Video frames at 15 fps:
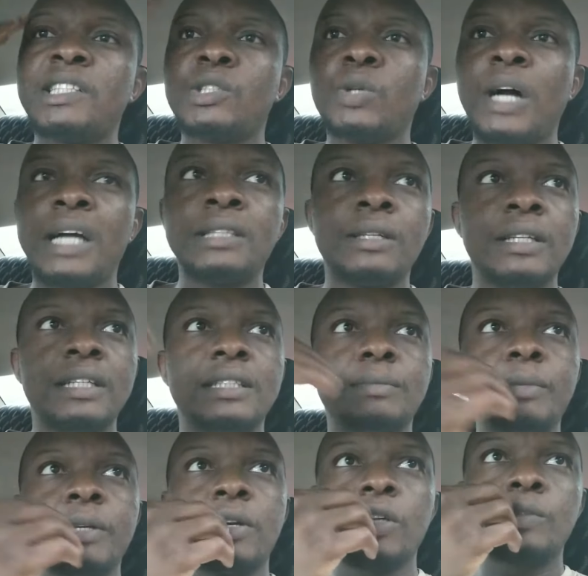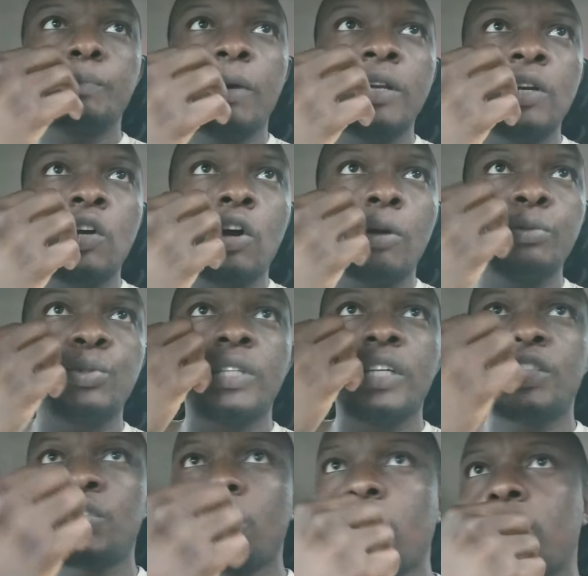to handle it, because money comes with a
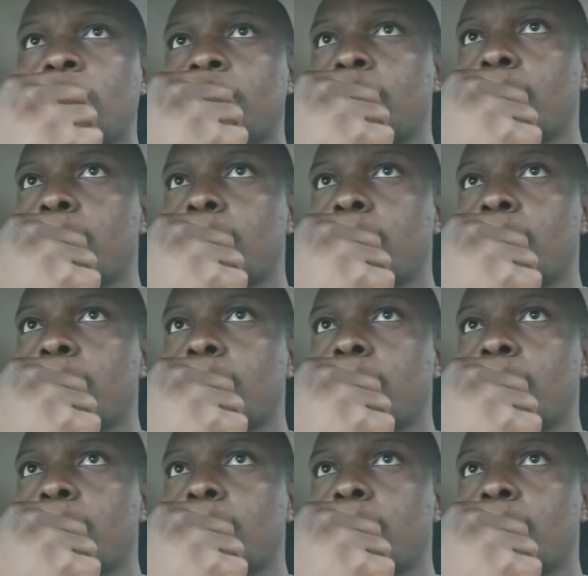shock.